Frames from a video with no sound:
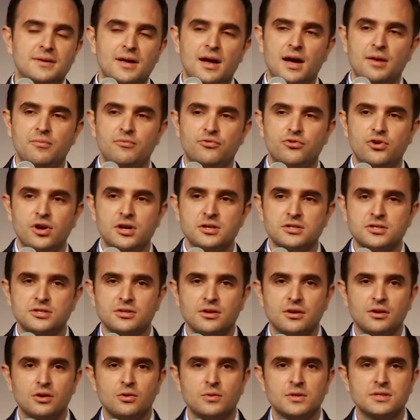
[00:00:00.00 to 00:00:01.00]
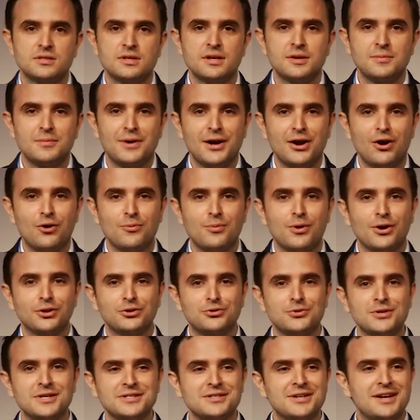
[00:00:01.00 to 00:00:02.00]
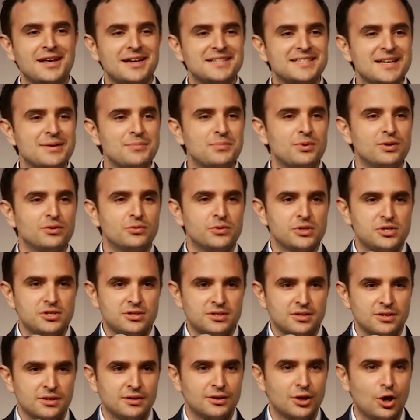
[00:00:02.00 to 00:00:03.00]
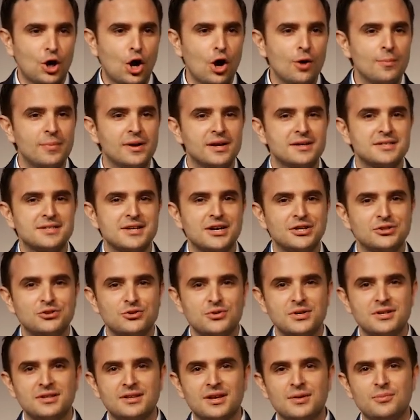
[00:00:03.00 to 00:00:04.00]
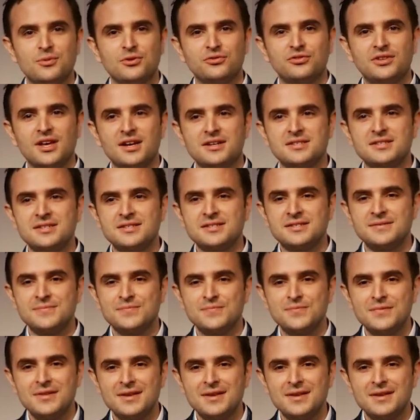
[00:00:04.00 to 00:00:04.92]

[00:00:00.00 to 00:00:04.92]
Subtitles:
I'm French, so I always take my home country as an example, which is a complex country in terms of taxes.